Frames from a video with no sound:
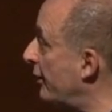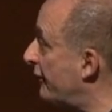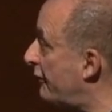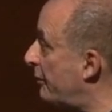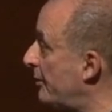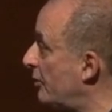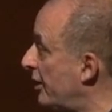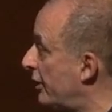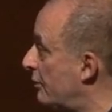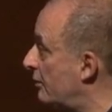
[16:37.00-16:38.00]
of 3
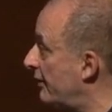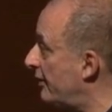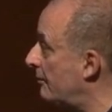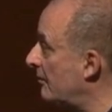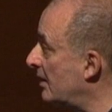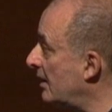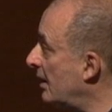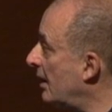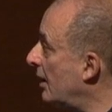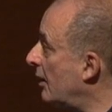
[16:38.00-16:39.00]
molecules,
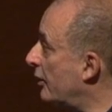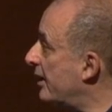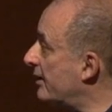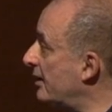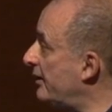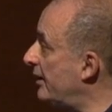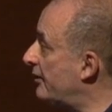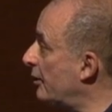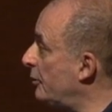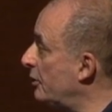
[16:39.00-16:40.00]
a catalytic
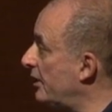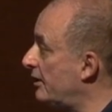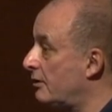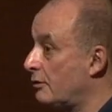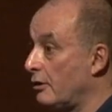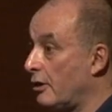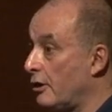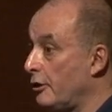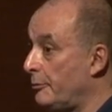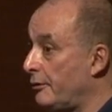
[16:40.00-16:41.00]
subunit called
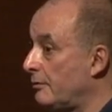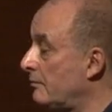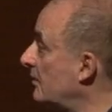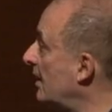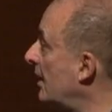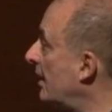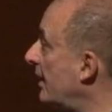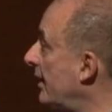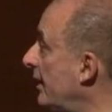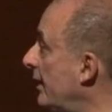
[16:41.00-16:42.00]
HOIP,
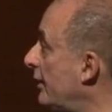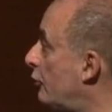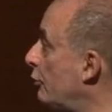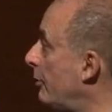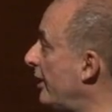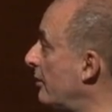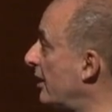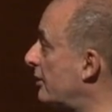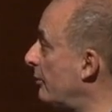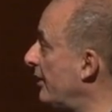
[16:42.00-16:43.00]
two
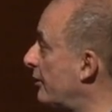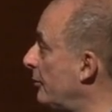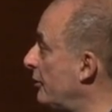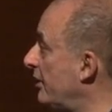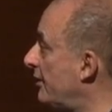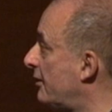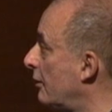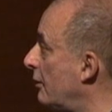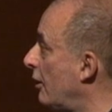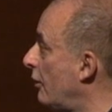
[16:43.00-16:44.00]
regulatory subunits
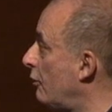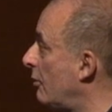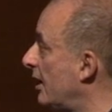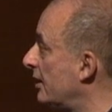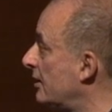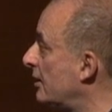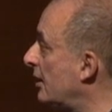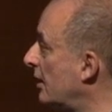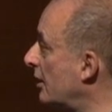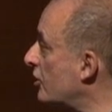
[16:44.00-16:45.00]
called HOIL1
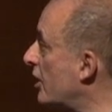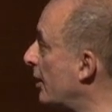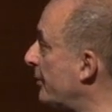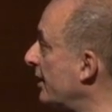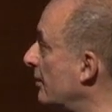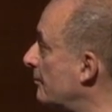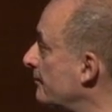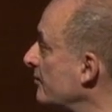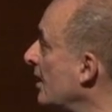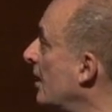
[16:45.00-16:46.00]
and Sharpin.
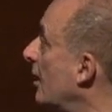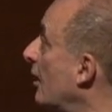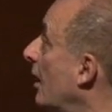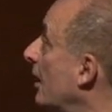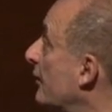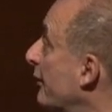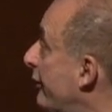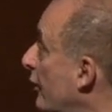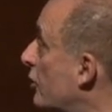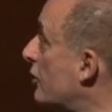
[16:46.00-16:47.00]
And the
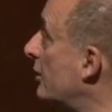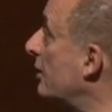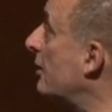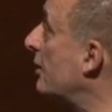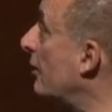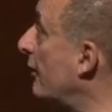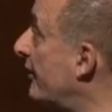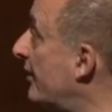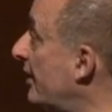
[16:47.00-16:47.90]
function of